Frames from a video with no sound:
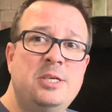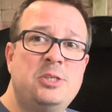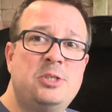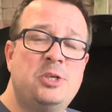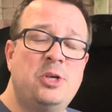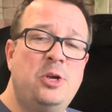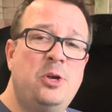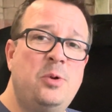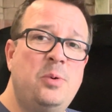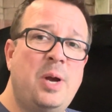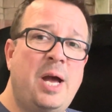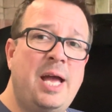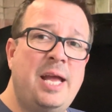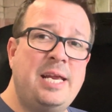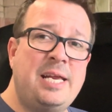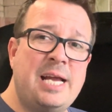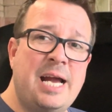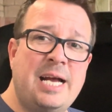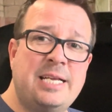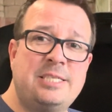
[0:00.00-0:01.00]
to a
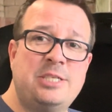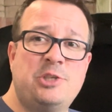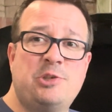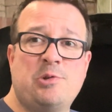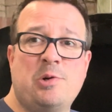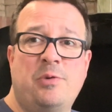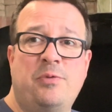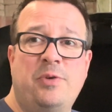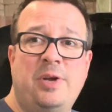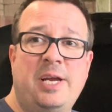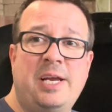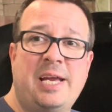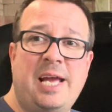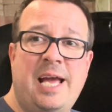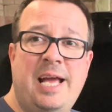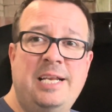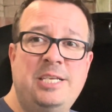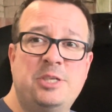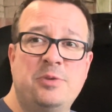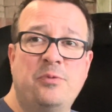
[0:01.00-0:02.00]
catastrophic
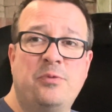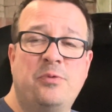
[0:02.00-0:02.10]
engine